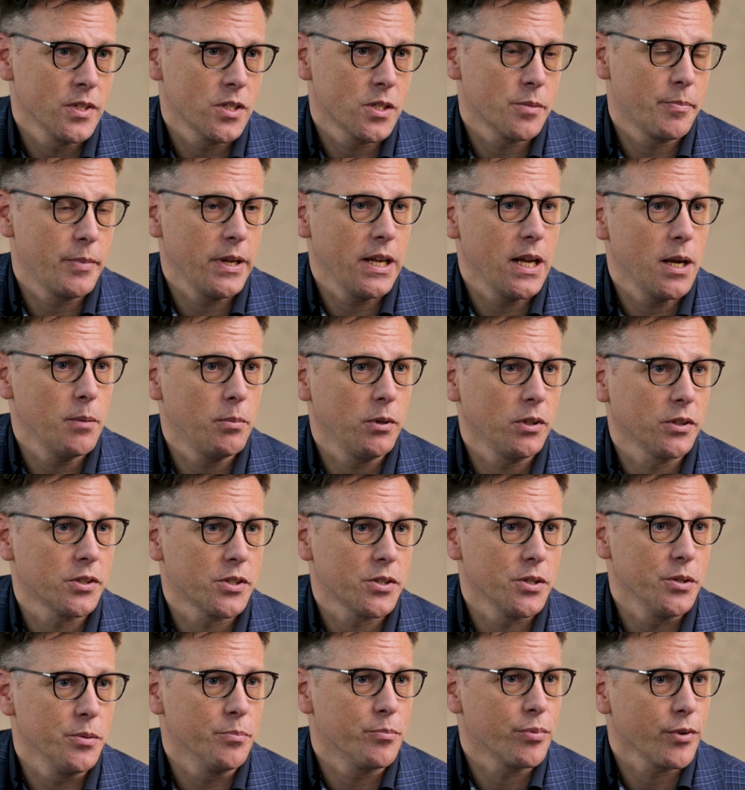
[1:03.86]
To be able
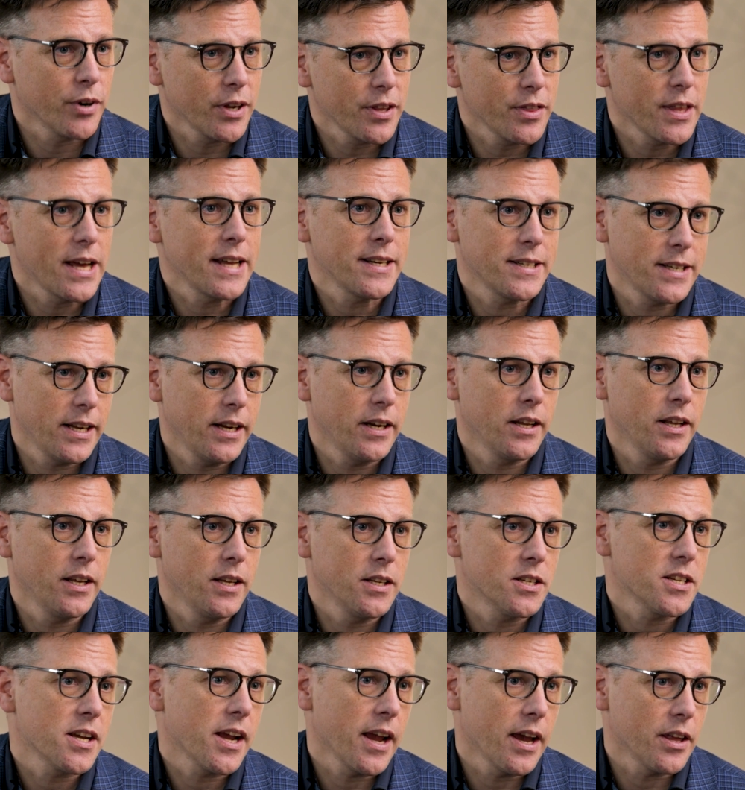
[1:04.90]
to bring that data
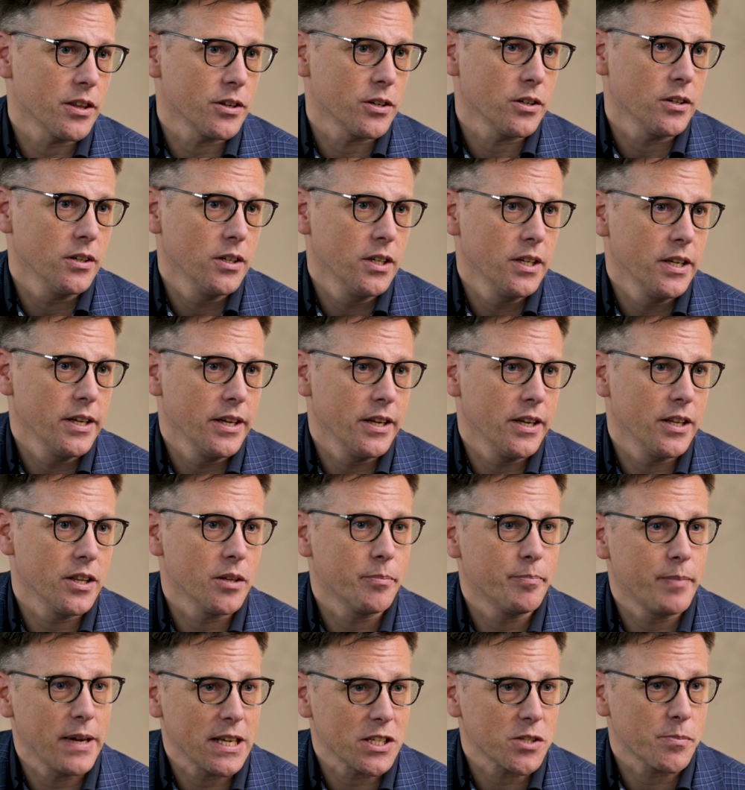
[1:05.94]
together in the
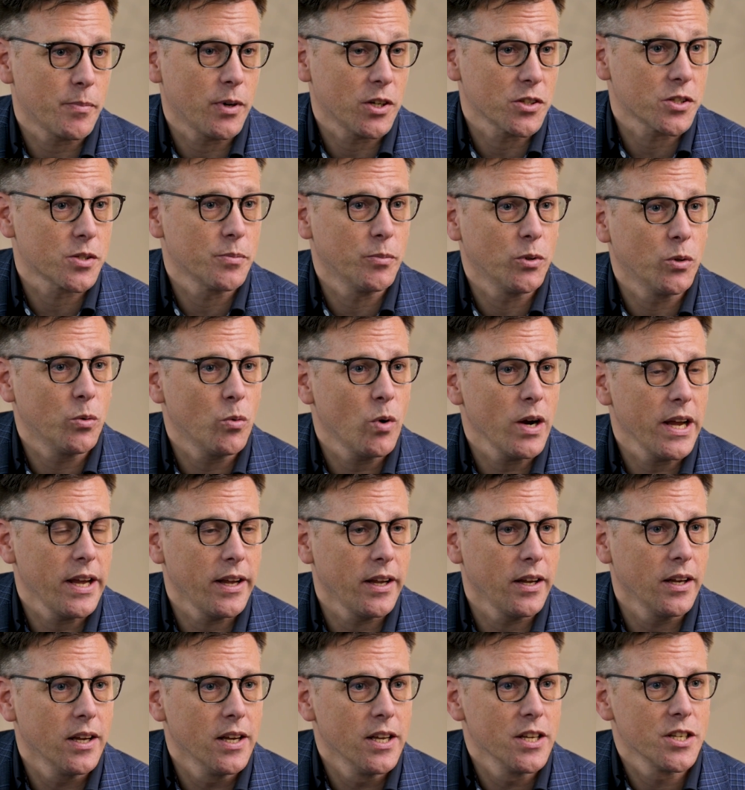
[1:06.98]
best possible
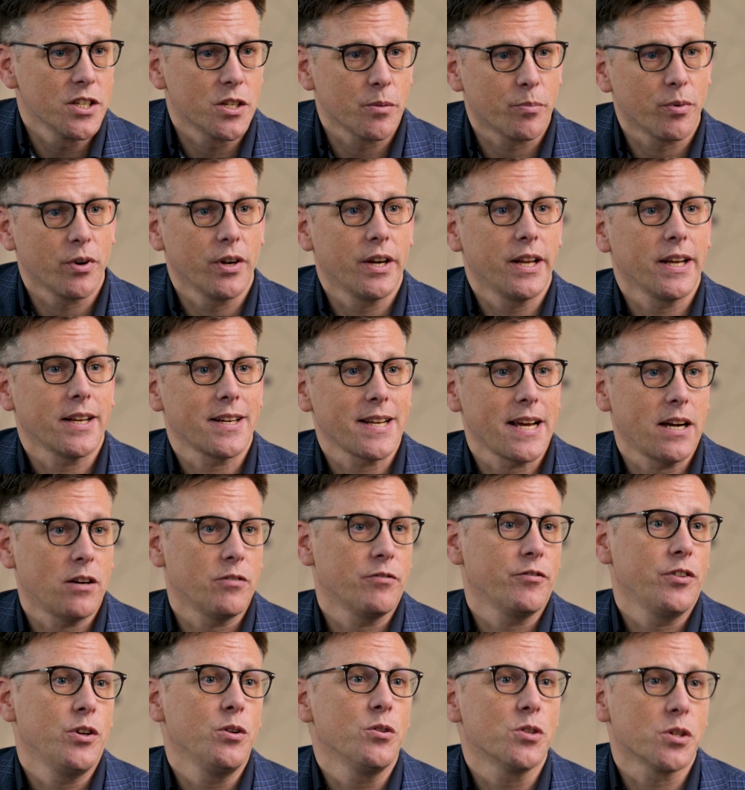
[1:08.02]
way to predict how
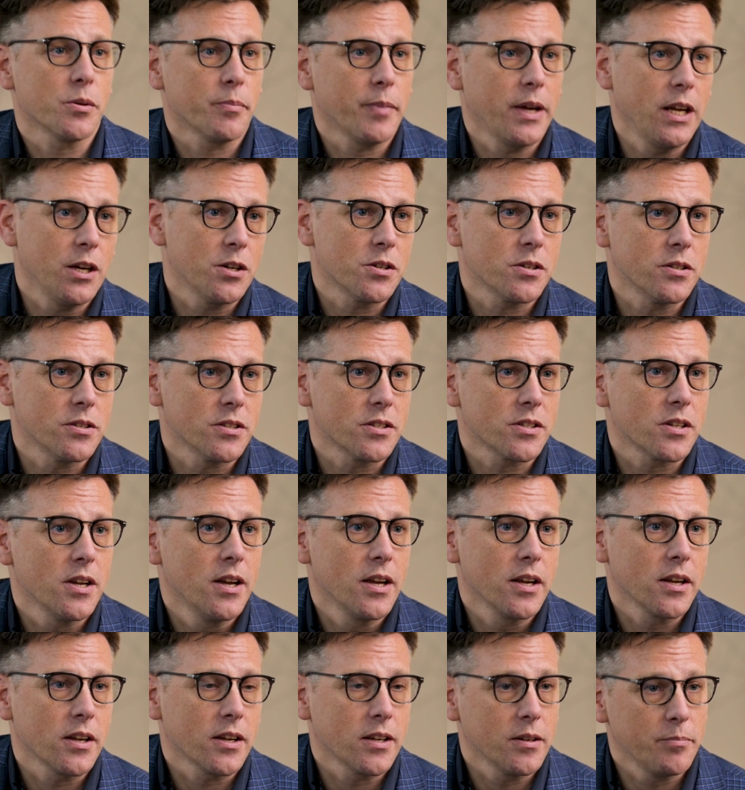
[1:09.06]
future patients
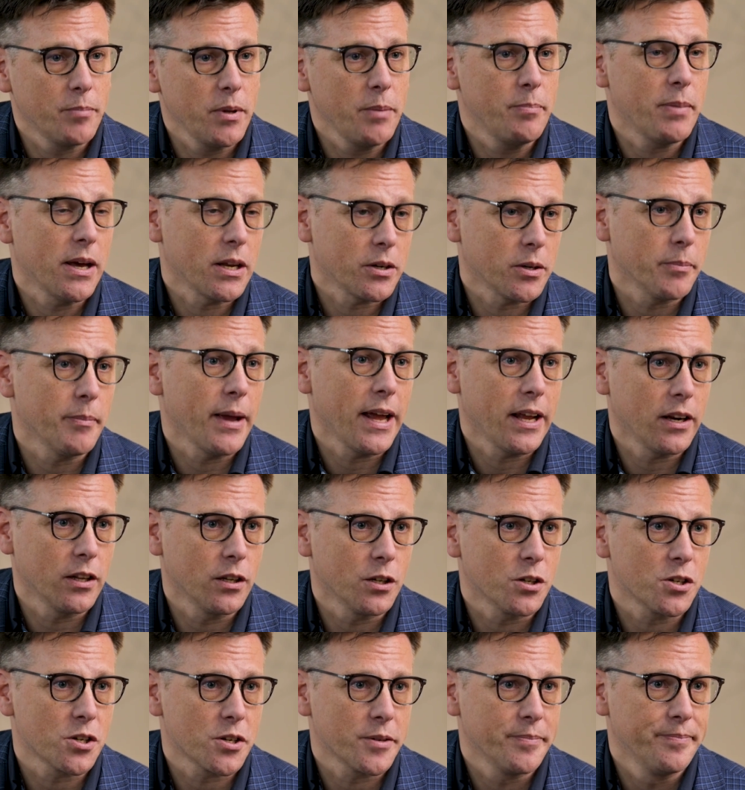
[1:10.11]
can be better
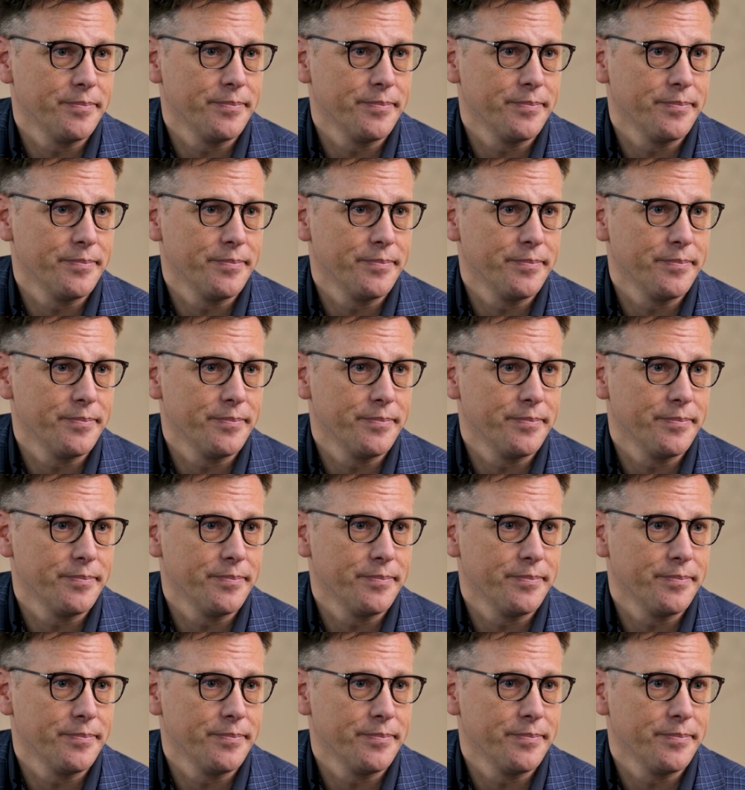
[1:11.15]
managed.